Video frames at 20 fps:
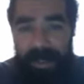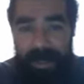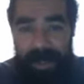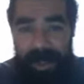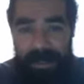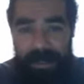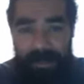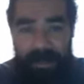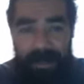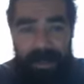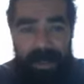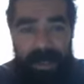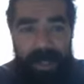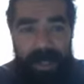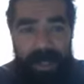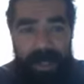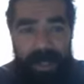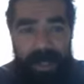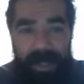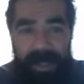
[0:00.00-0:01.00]
not the one
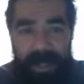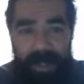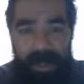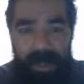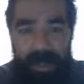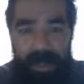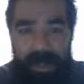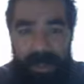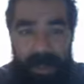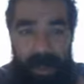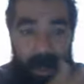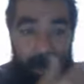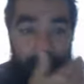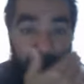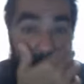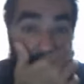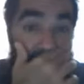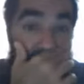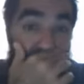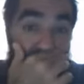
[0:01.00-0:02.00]
that like there's. I
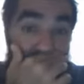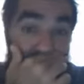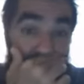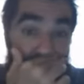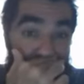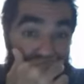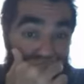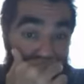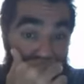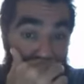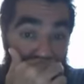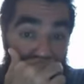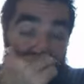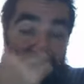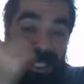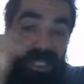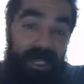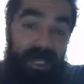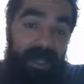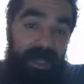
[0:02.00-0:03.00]
mean, I'm sure there's like
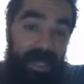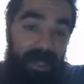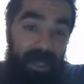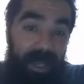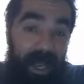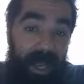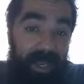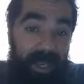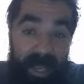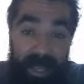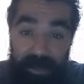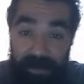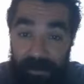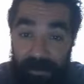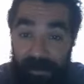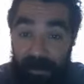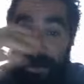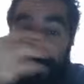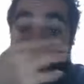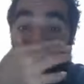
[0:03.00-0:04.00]
rich shit that I can't
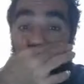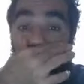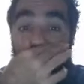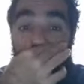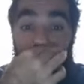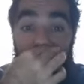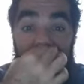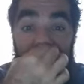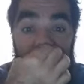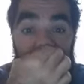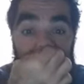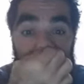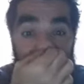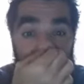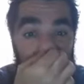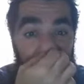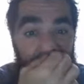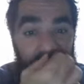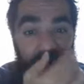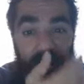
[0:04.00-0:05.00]
afford, but I
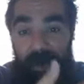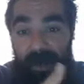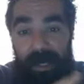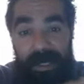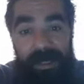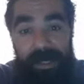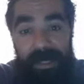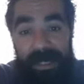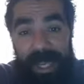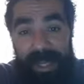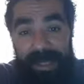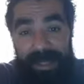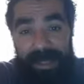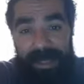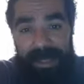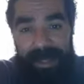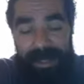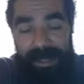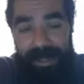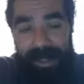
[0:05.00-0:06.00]
could afford as nice.
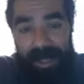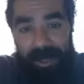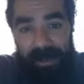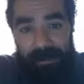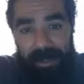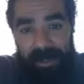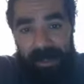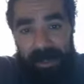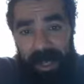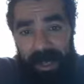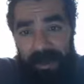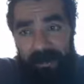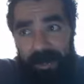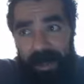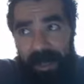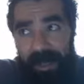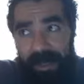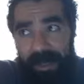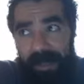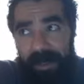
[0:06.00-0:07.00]
It's like once you have
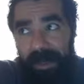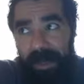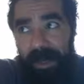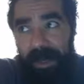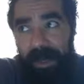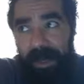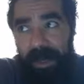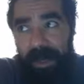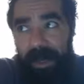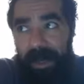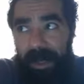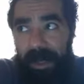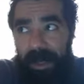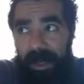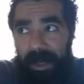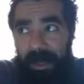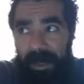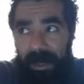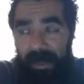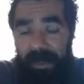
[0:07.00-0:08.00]
money,
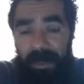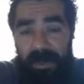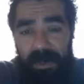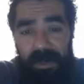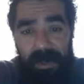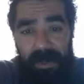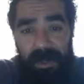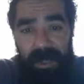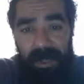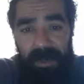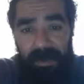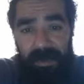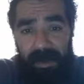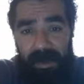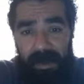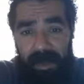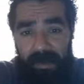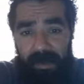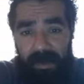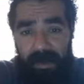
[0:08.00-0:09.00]
you do certain things for
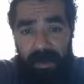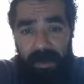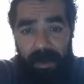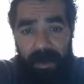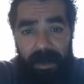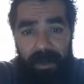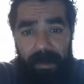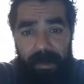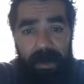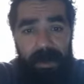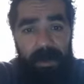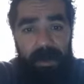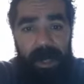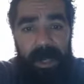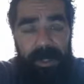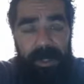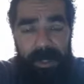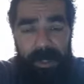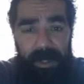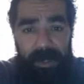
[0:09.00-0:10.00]
yourself. If you're into bird
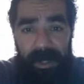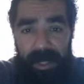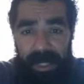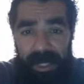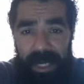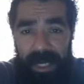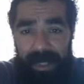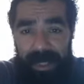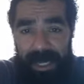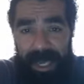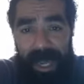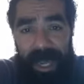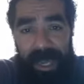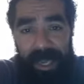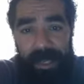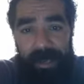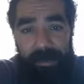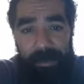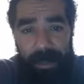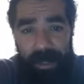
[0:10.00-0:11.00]
watching, you're going to get the
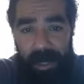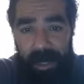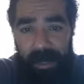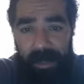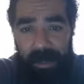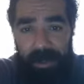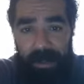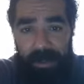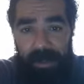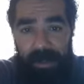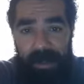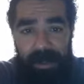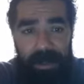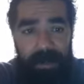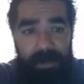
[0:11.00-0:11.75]
high end binoculars,